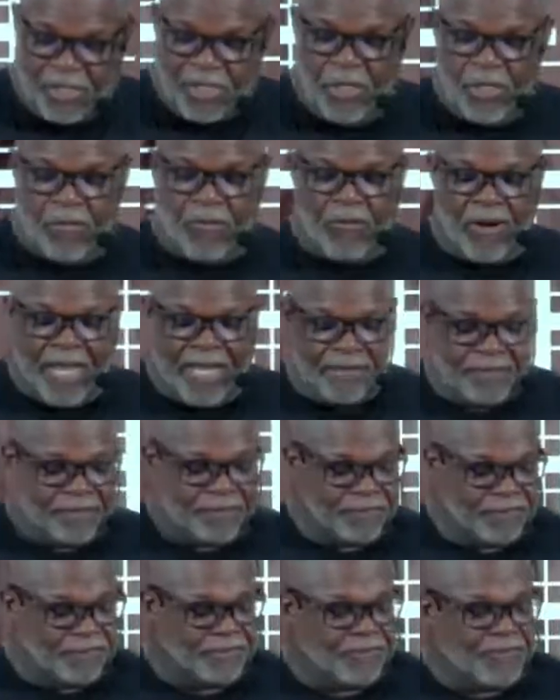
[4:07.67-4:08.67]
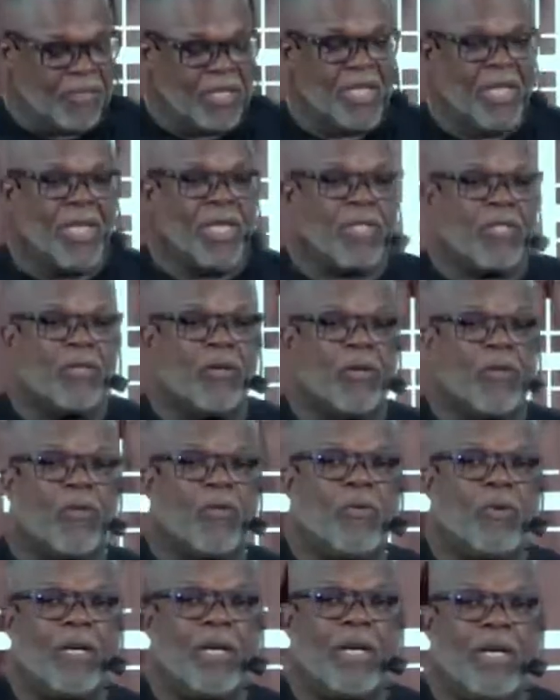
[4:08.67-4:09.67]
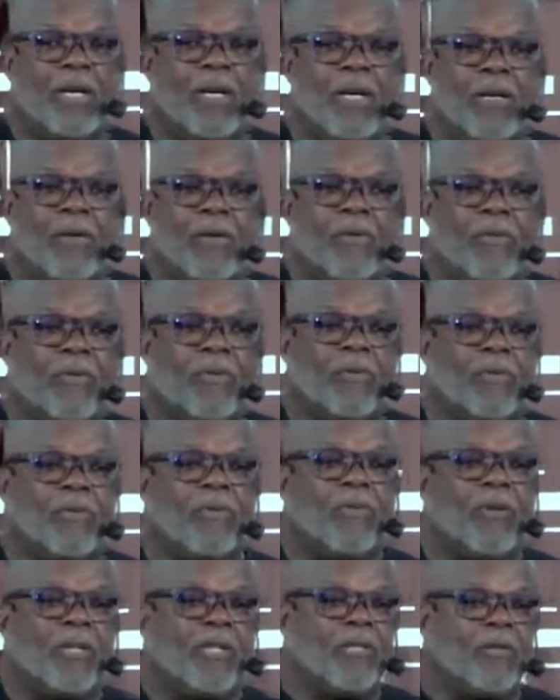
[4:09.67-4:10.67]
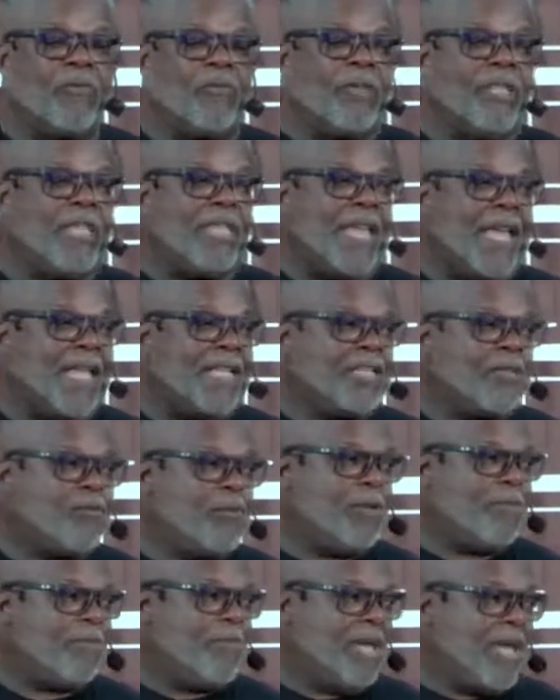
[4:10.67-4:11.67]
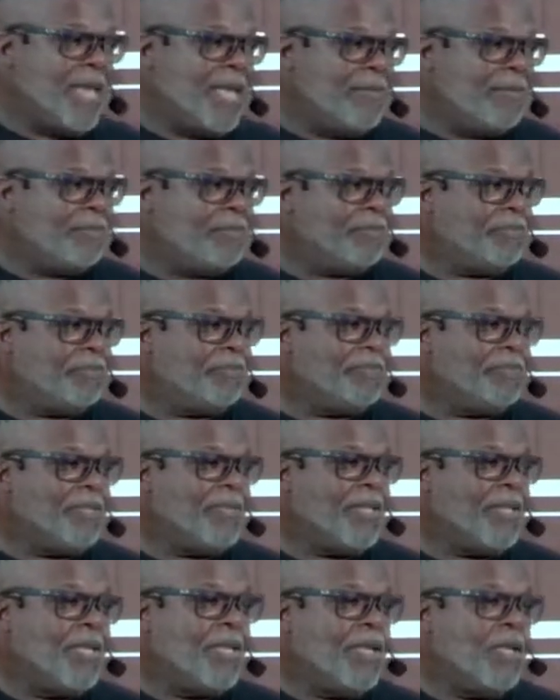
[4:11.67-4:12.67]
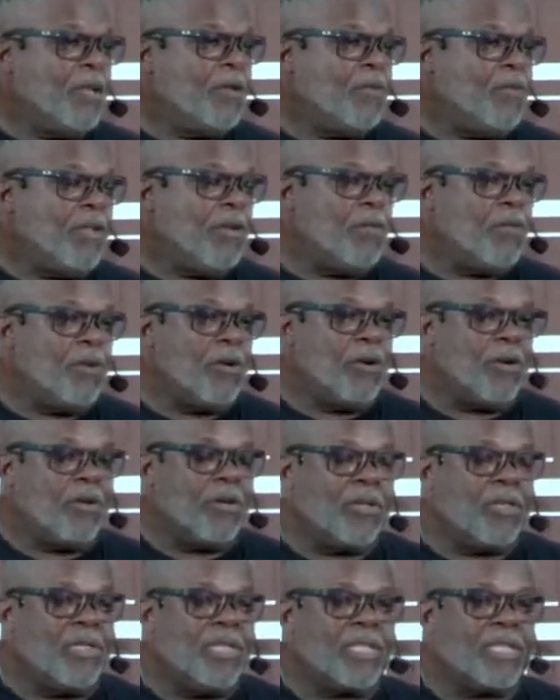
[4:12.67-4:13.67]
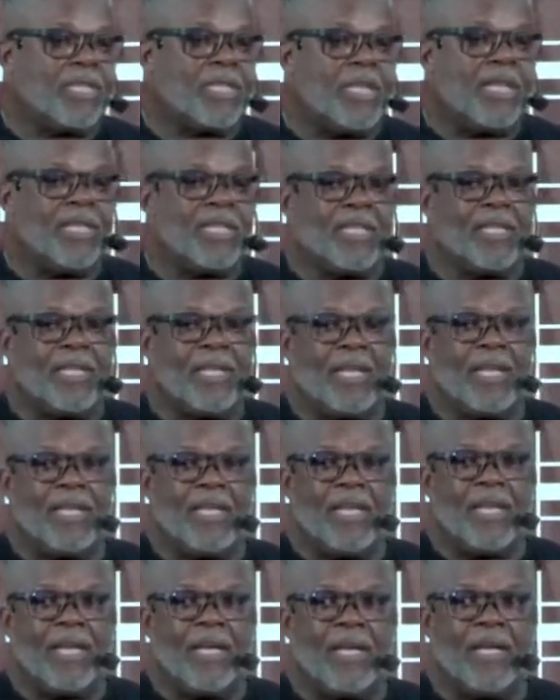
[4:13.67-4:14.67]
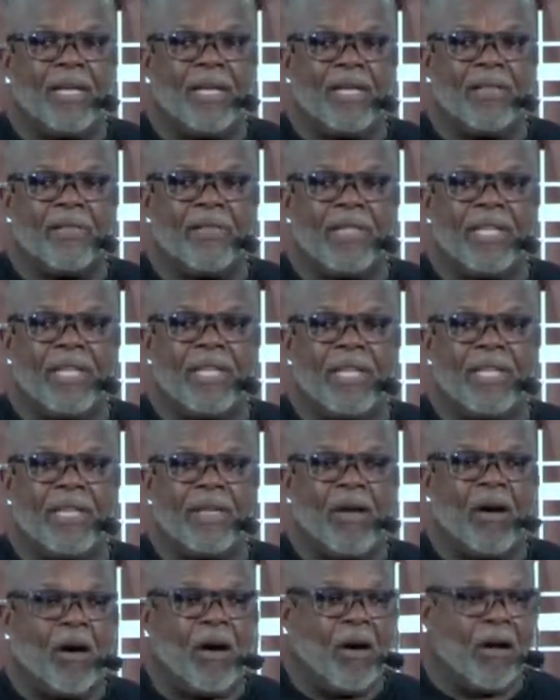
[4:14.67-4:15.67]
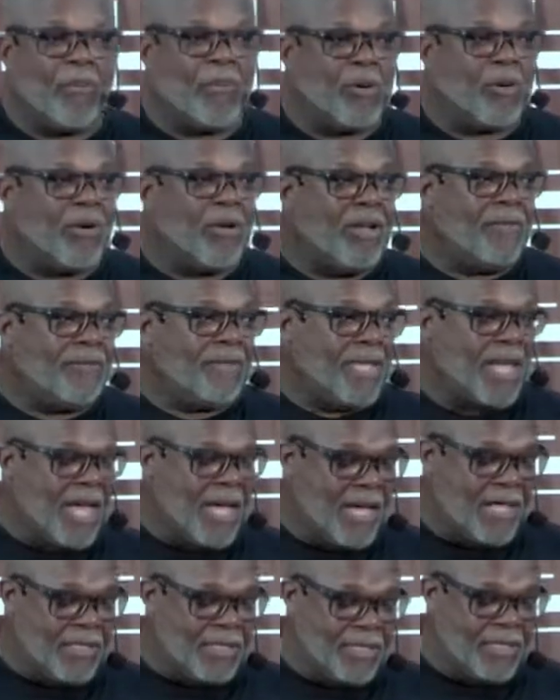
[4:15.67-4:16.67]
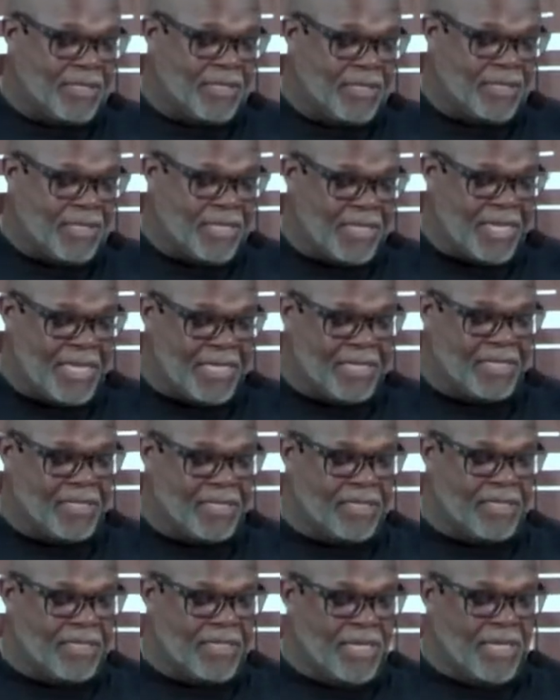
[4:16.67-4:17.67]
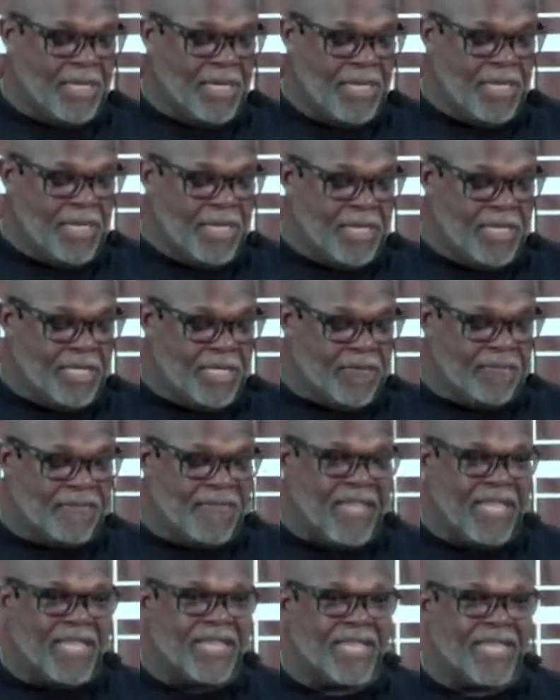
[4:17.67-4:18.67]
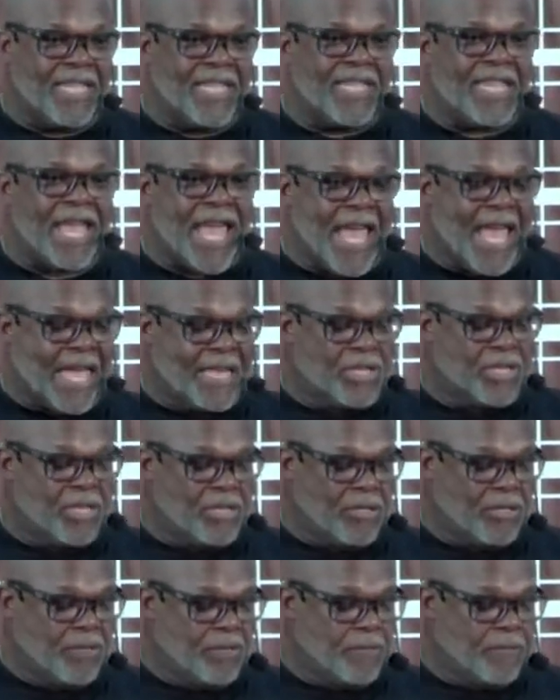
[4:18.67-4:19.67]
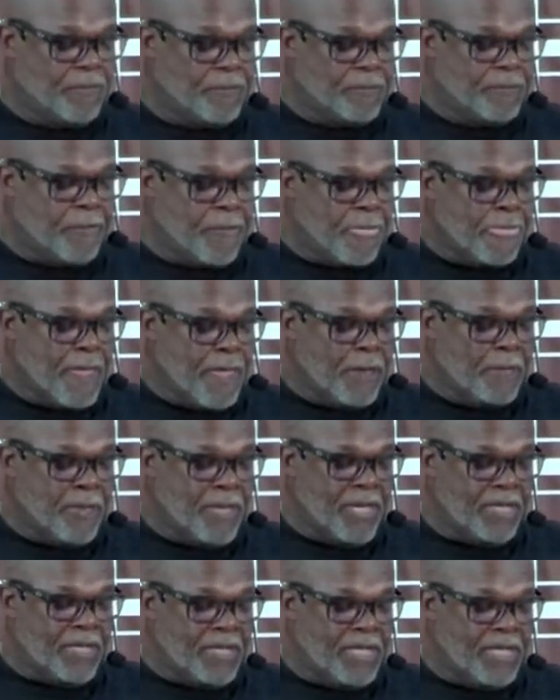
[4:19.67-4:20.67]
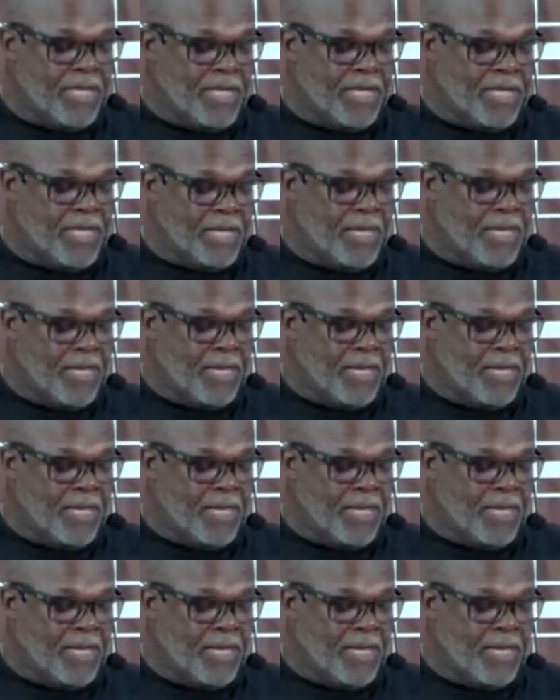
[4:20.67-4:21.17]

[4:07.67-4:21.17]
All right. So when last we met, we were discussing the armor of God. The lesson is faith in action, but the